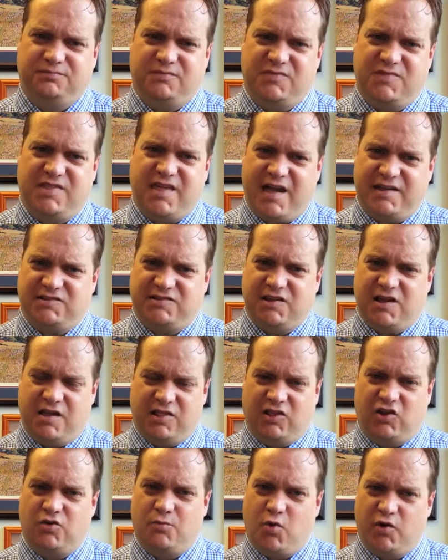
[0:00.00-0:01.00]
that's a
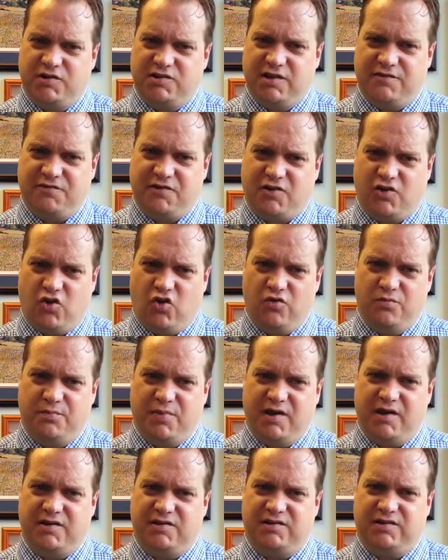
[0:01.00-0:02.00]
little more difficult,
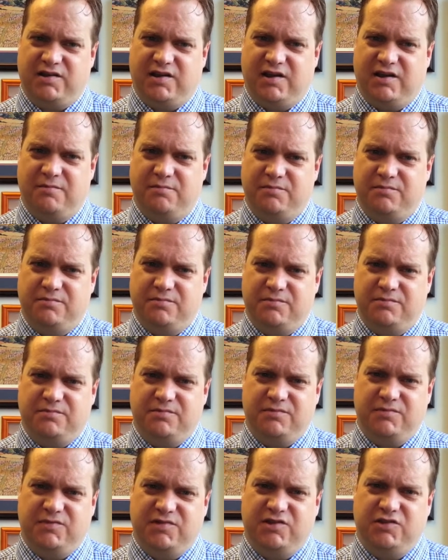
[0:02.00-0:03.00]
but
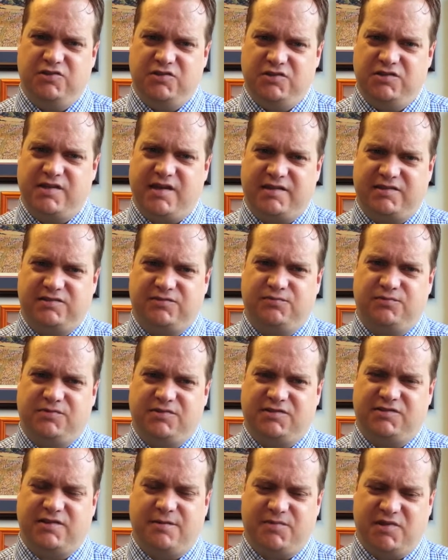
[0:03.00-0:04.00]
that's
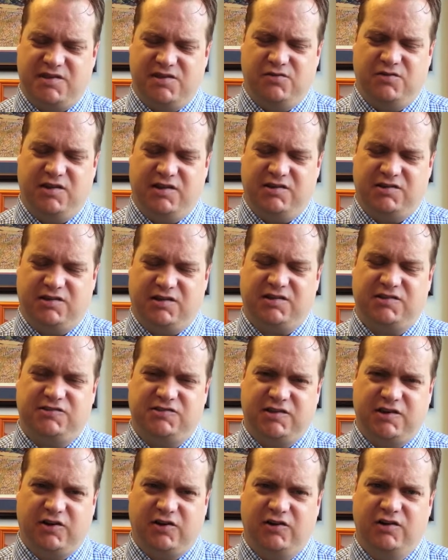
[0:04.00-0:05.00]
something you need to
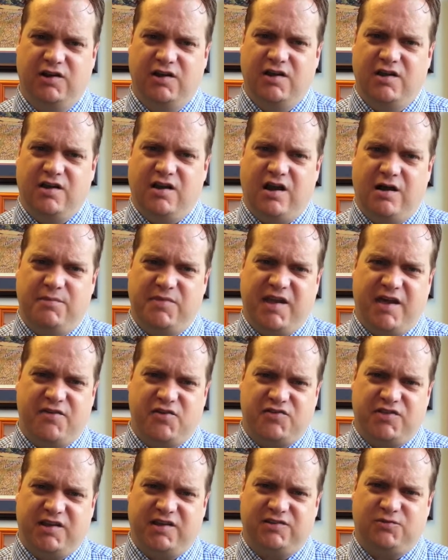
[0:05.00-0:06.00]
consider. The
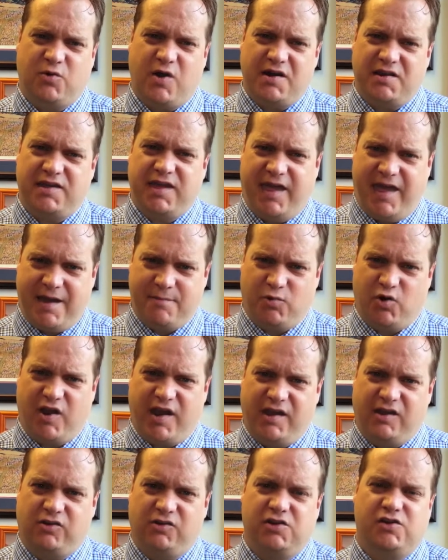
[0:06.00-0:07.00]
other thing is what camera
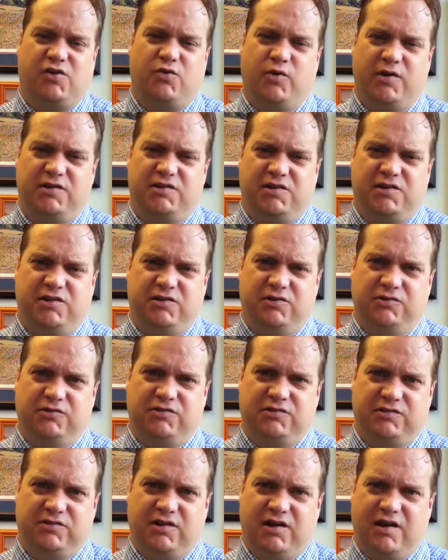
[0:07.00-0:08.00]
angle you're going to
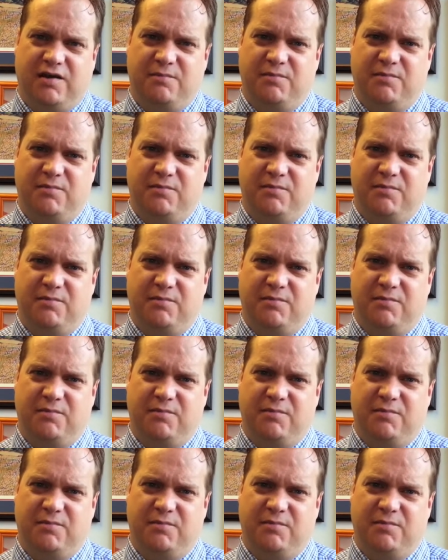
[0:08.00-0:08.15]
use.